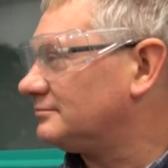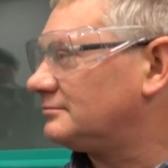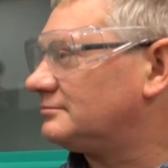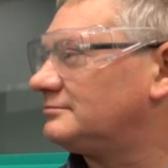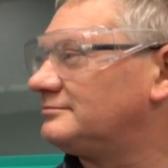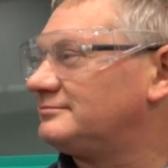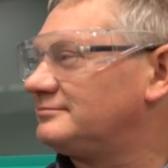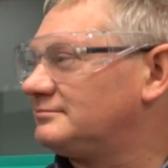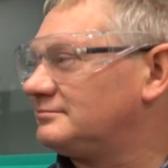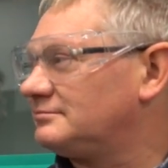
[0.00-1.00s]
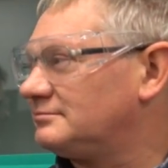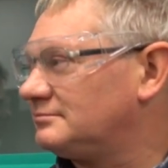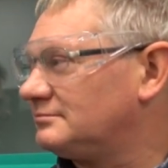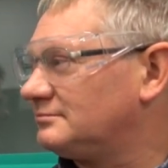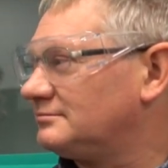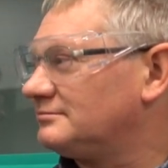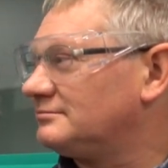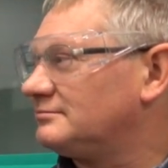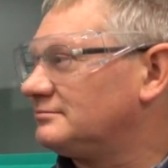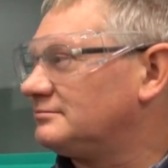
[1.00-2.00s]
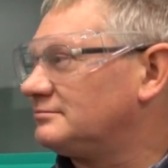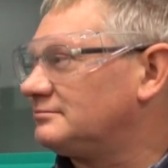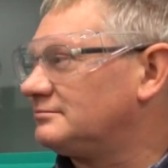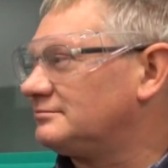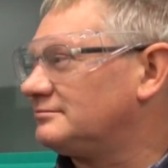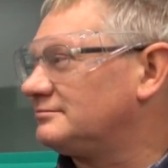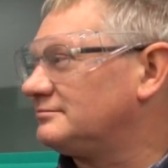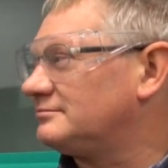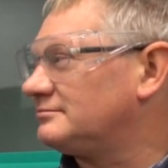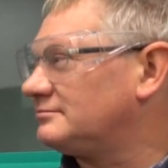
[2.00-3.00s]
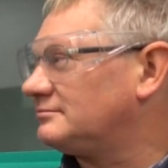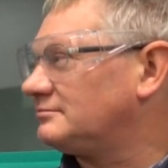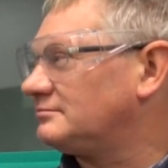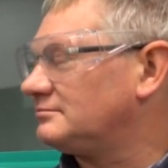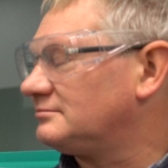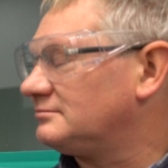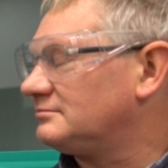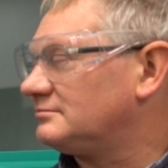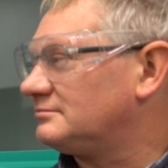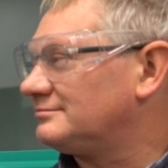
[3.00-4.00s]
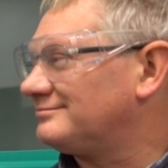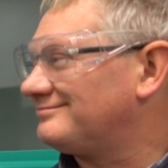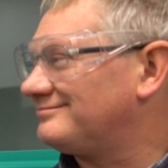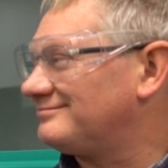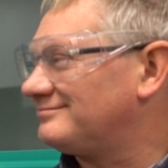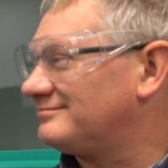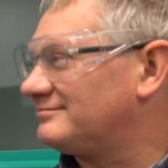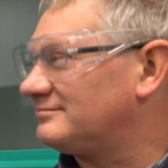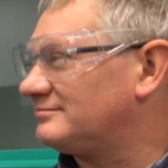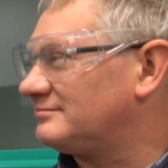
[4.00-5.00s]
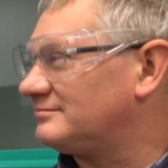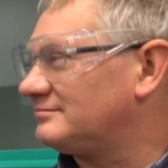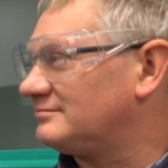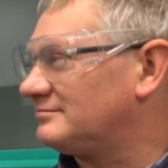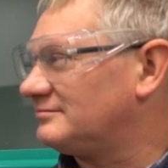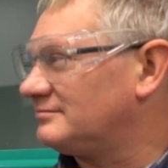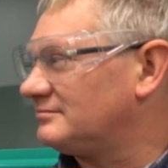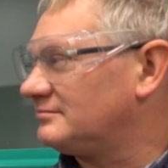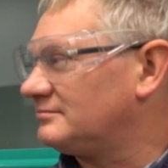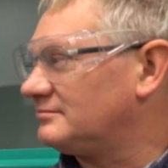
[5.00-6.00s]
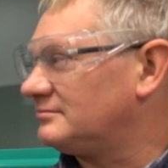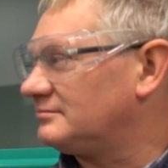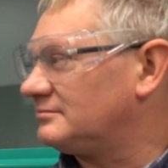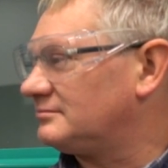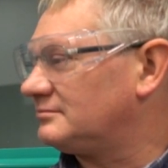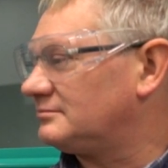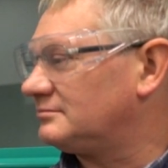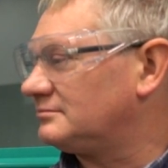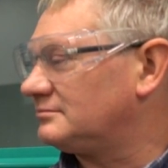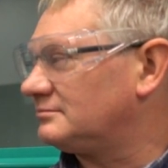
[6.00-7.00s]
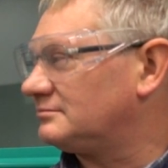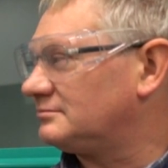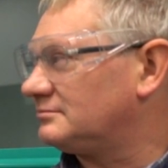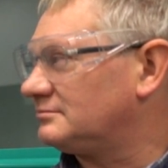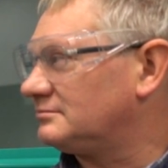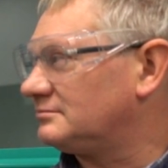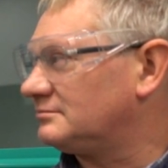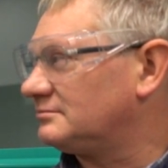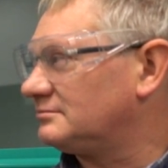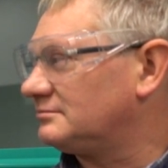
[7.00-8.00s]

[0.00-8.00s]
The person shown says nothing.